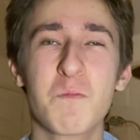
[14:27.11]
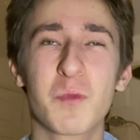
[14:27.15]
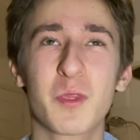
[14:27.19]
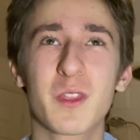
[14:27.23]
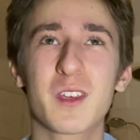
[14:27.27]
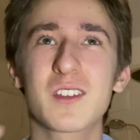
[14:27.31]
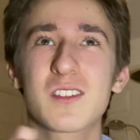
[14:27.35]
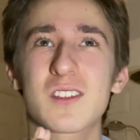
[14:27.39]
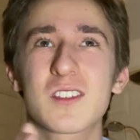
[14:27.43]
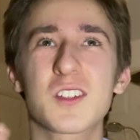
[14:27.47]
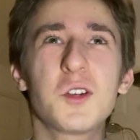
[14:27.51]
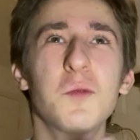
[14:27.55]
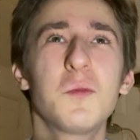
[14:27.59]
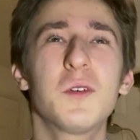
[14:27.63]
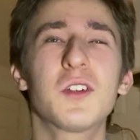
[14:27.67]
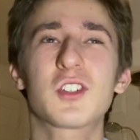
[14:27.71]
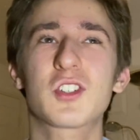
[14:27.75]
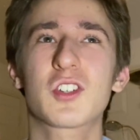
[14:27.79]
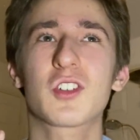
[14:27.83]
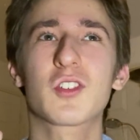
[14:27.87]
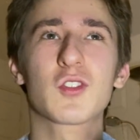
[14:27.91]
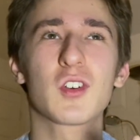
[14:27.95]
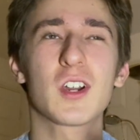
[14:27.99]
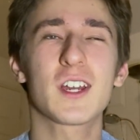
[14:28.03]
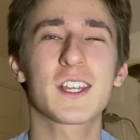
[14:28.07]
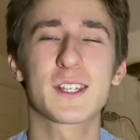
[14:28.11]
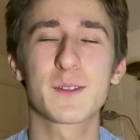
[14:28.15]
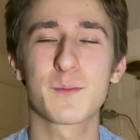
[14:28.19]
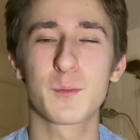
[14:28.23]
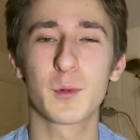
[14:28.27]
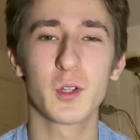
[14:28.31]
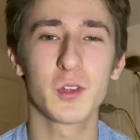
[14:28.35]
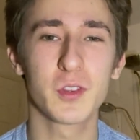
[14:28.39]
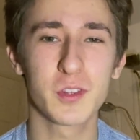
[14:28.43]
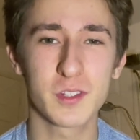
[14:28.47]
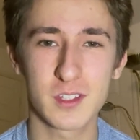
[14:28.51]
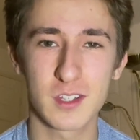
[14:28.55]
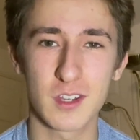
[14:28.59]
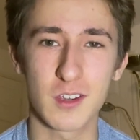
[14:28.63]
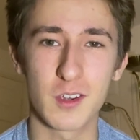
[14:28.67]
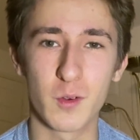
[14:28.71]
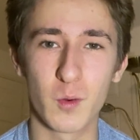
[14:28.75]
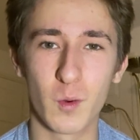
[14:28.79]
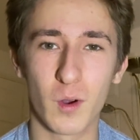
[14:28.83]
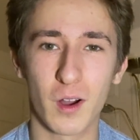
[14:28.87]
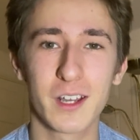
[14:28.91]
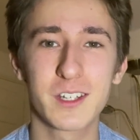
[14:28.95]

There's so much to grasp onto.